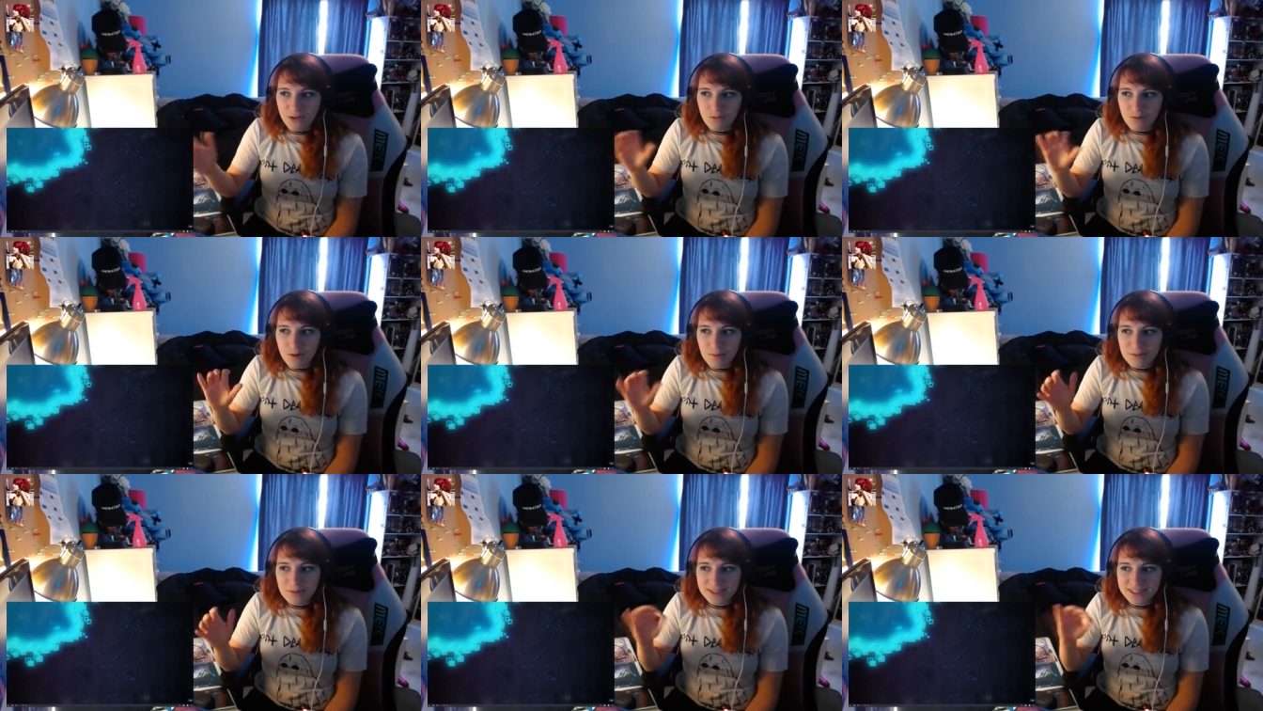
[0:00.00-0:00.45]

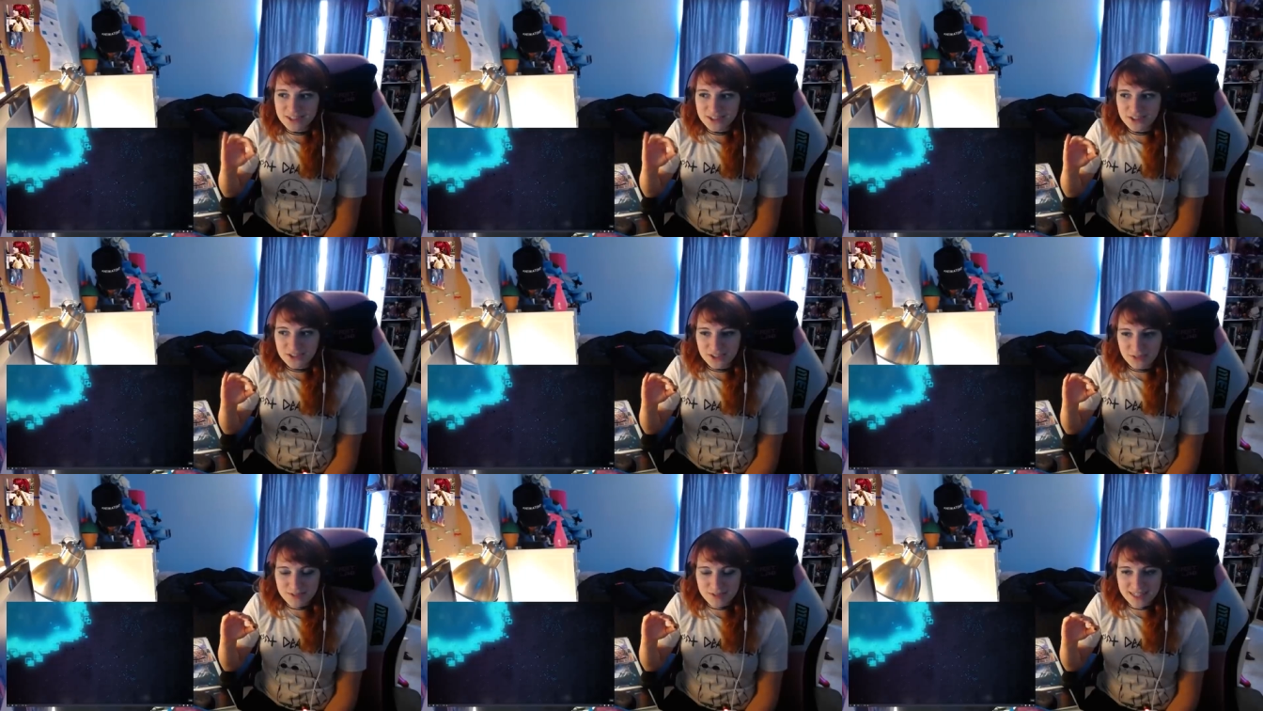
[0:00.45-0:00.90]
what
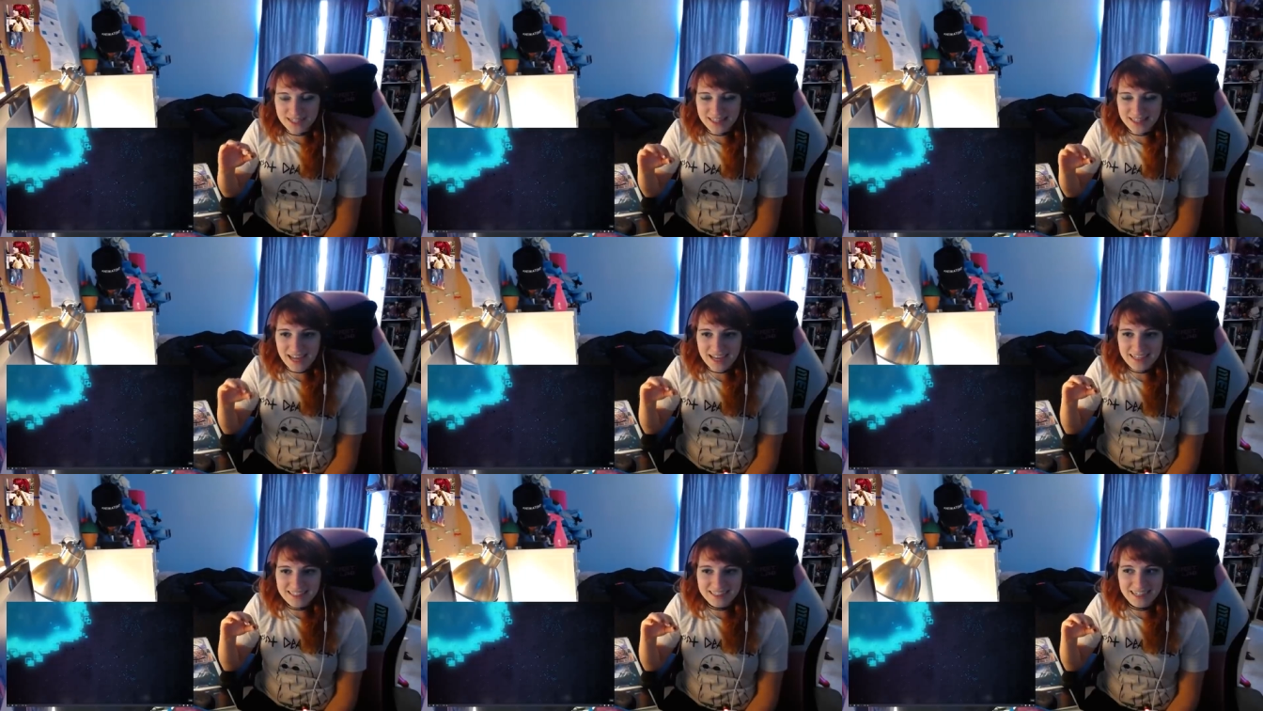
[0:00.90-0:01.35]
position it was in
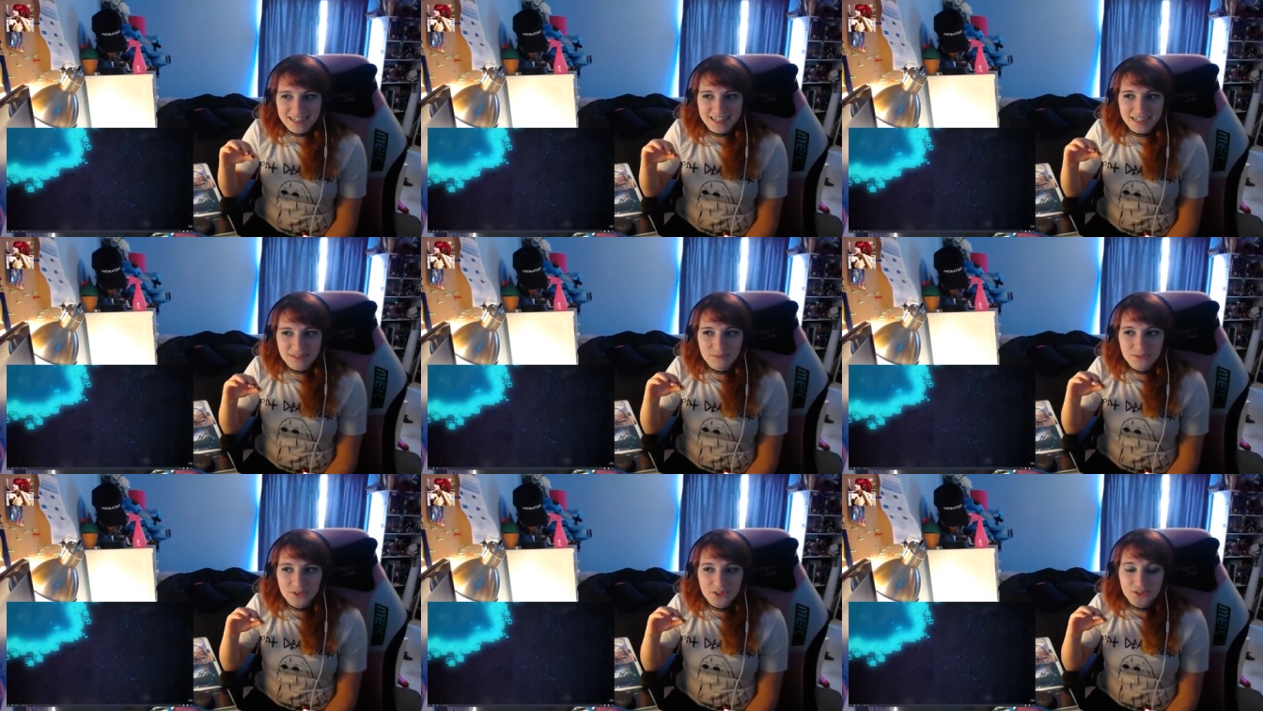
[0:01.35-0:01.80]
last
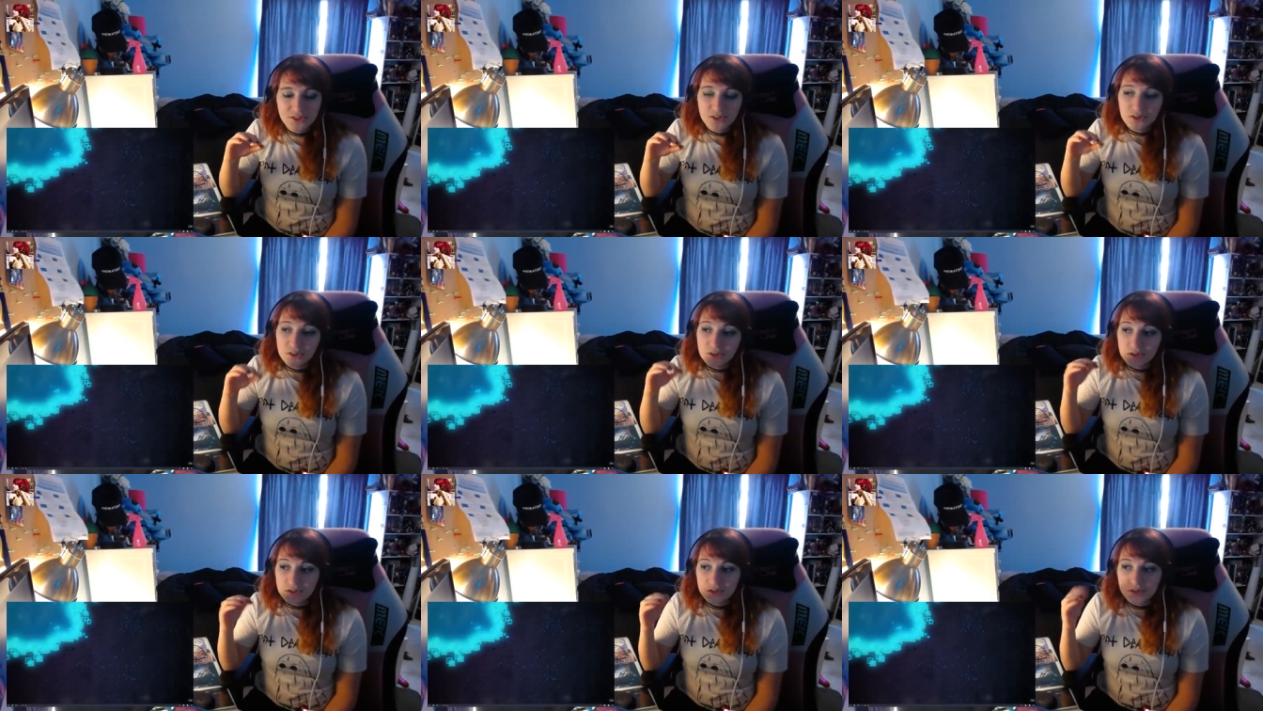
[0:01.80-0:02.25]
time.
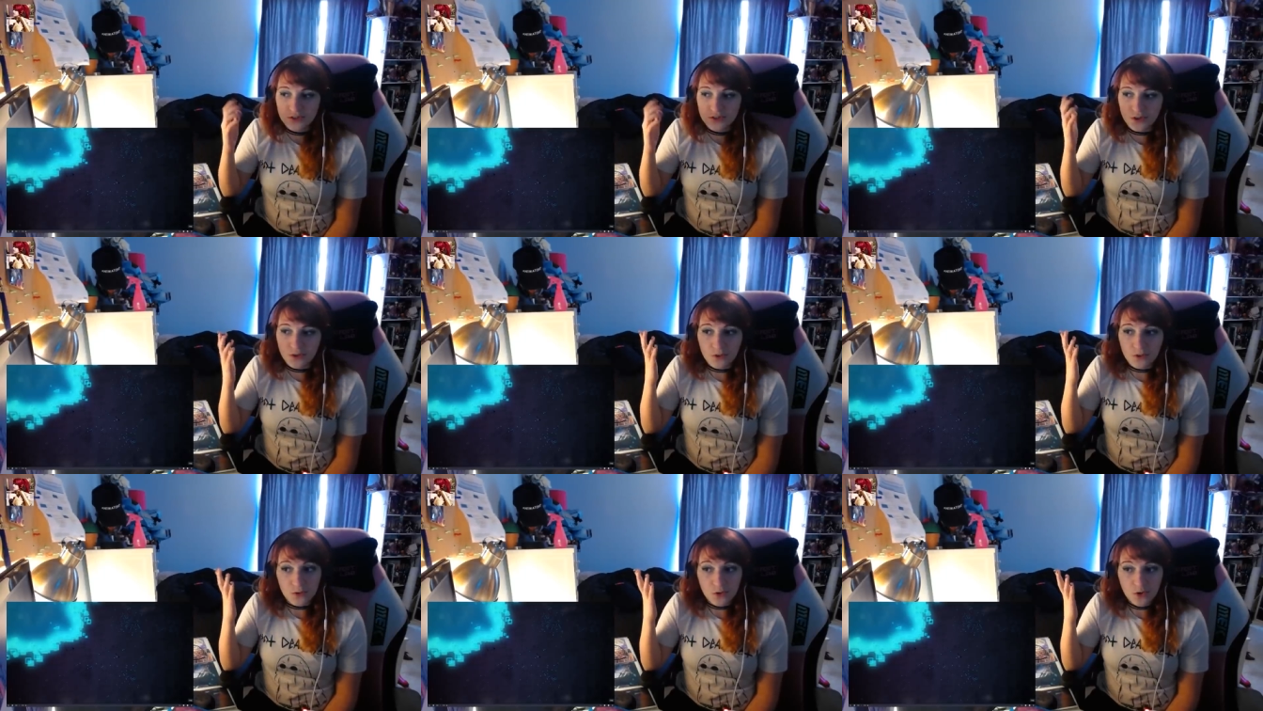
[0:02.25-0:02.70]

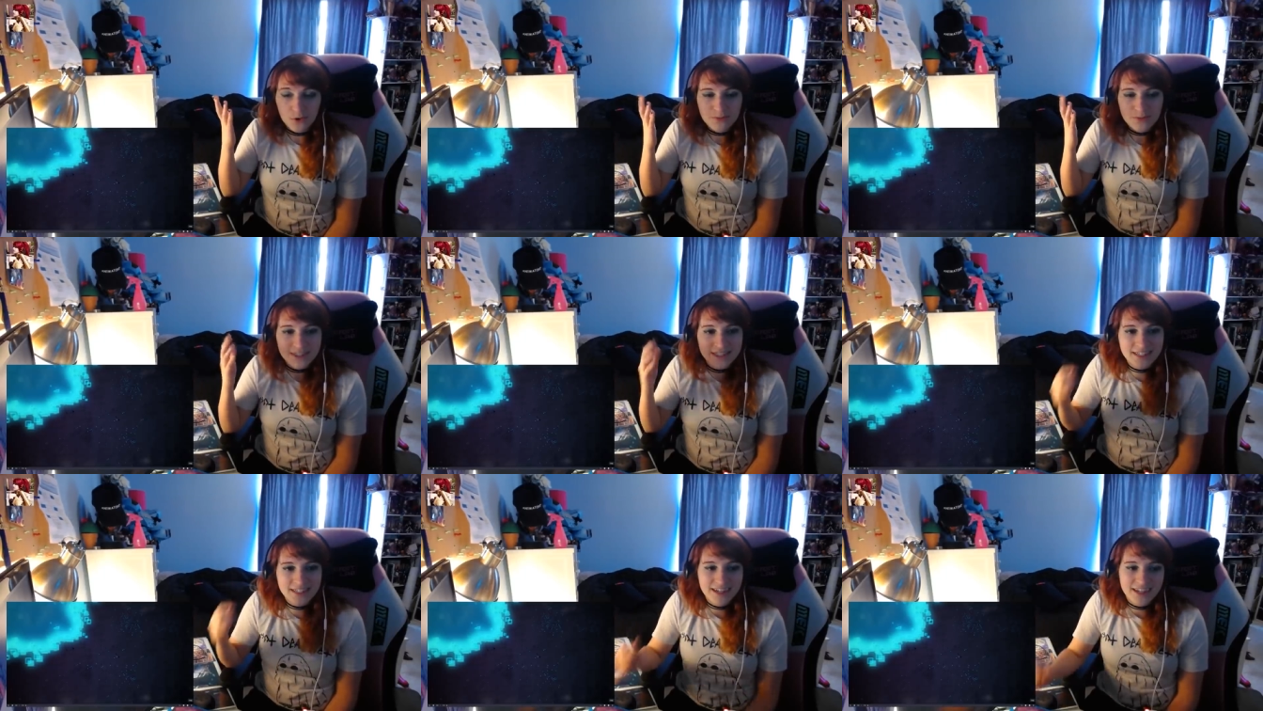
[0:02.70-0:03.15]
So,
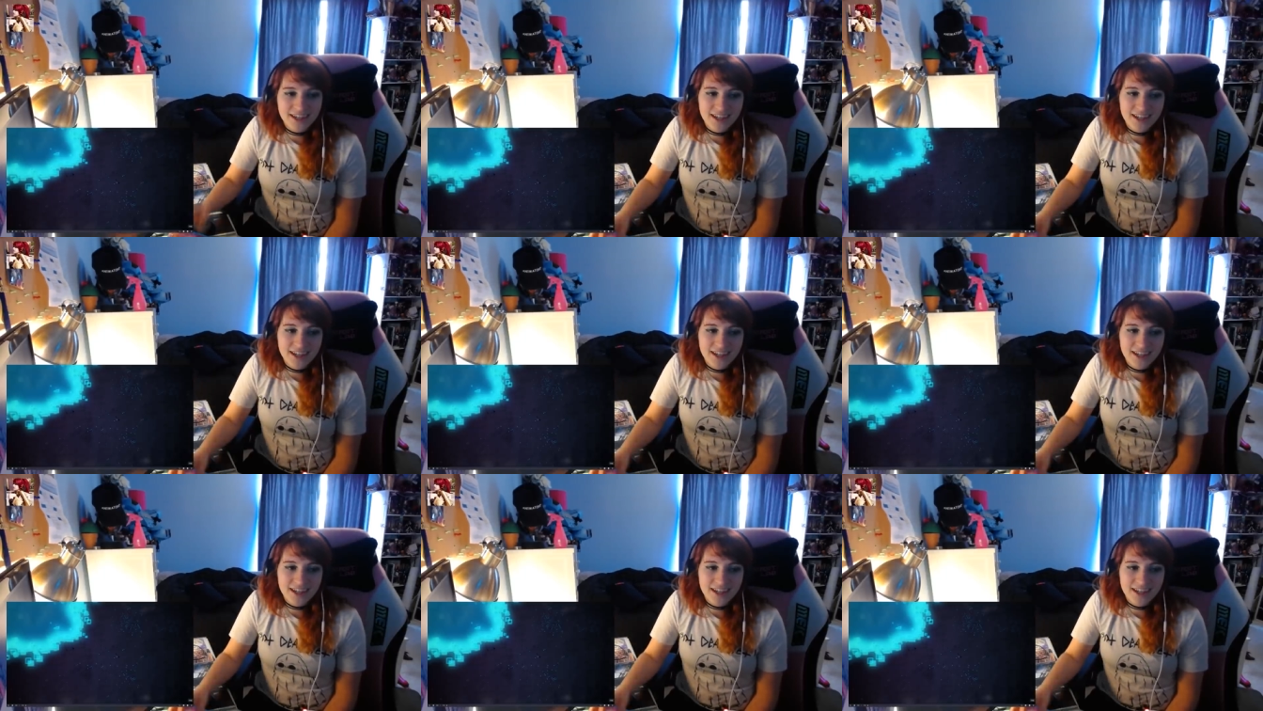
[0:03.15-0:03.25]
oops.